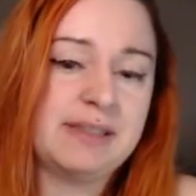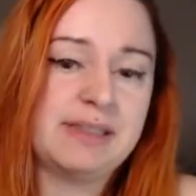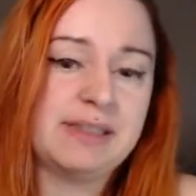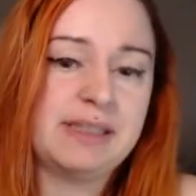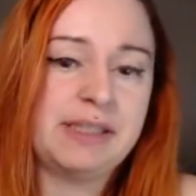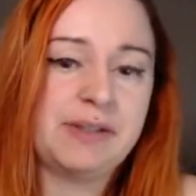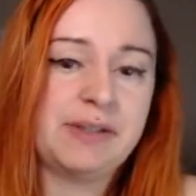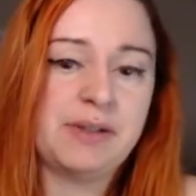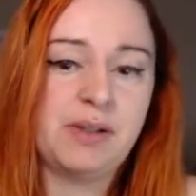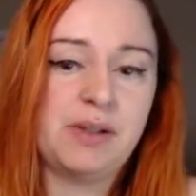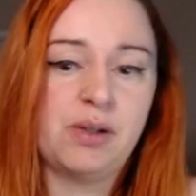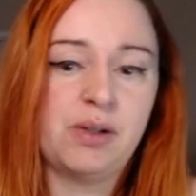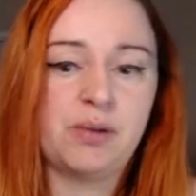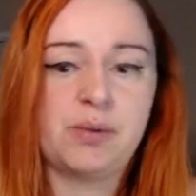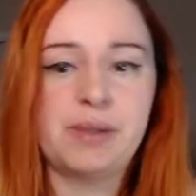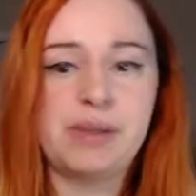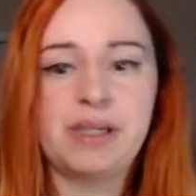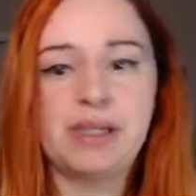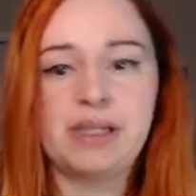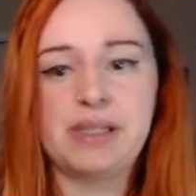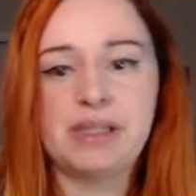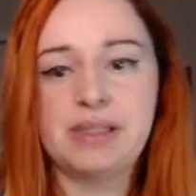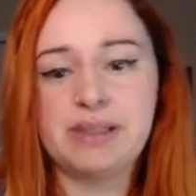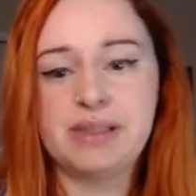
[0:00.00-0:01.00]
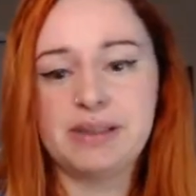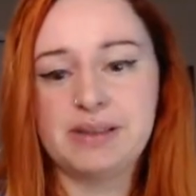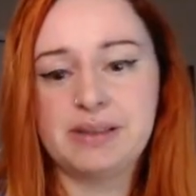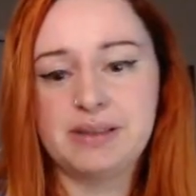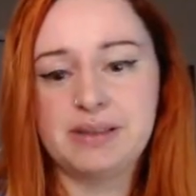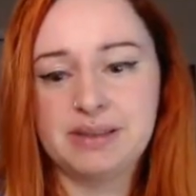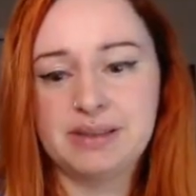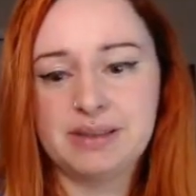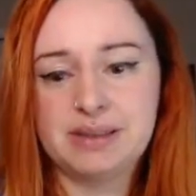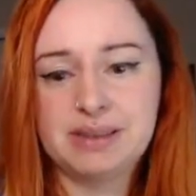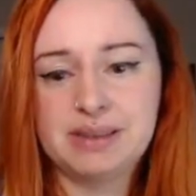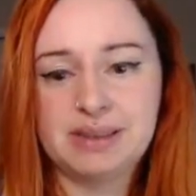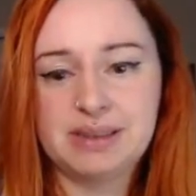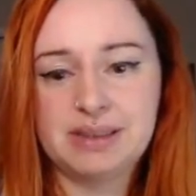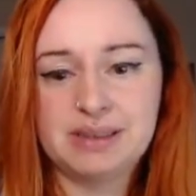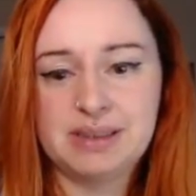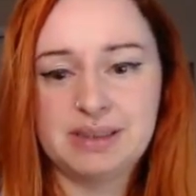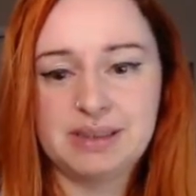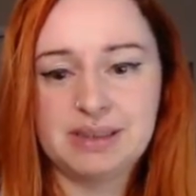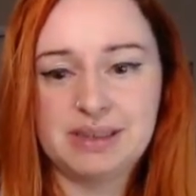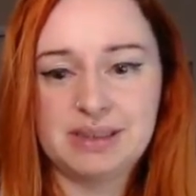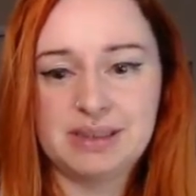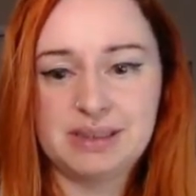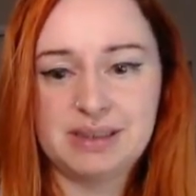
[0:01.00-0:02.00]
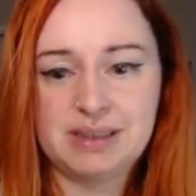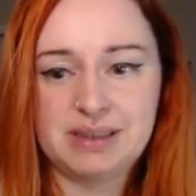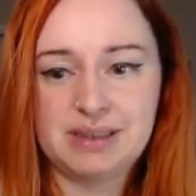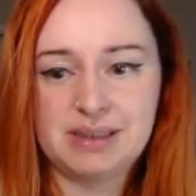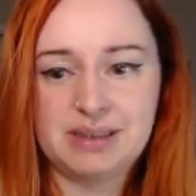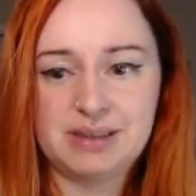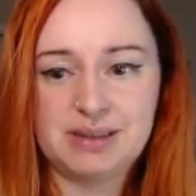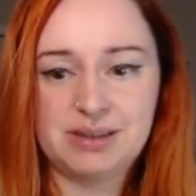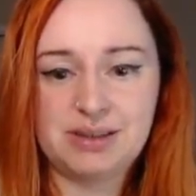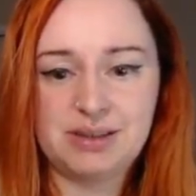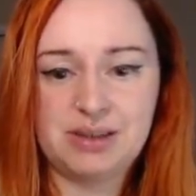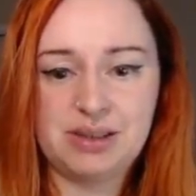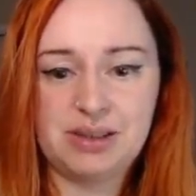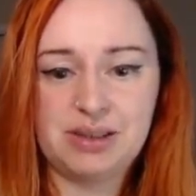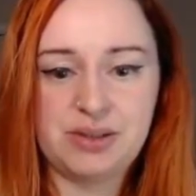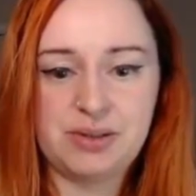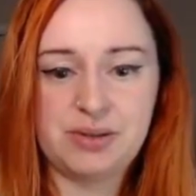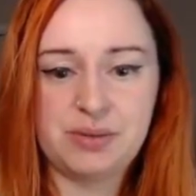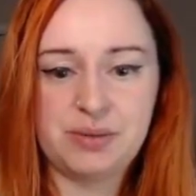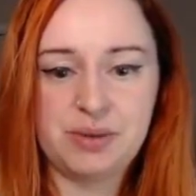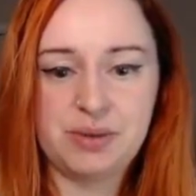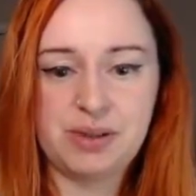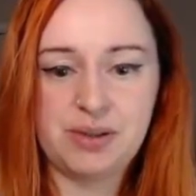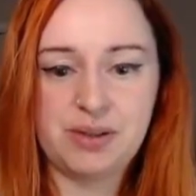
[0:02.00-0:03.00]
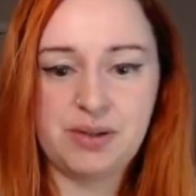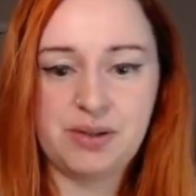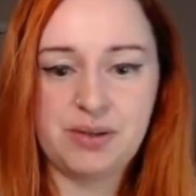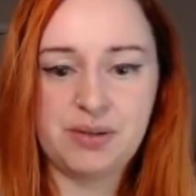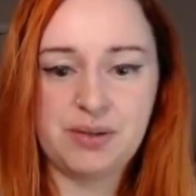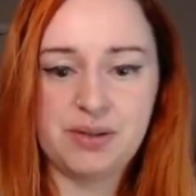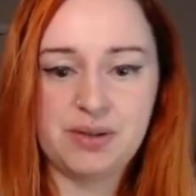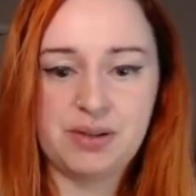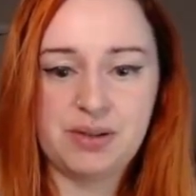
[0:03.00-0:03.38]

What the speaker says: lethal already. So here we go.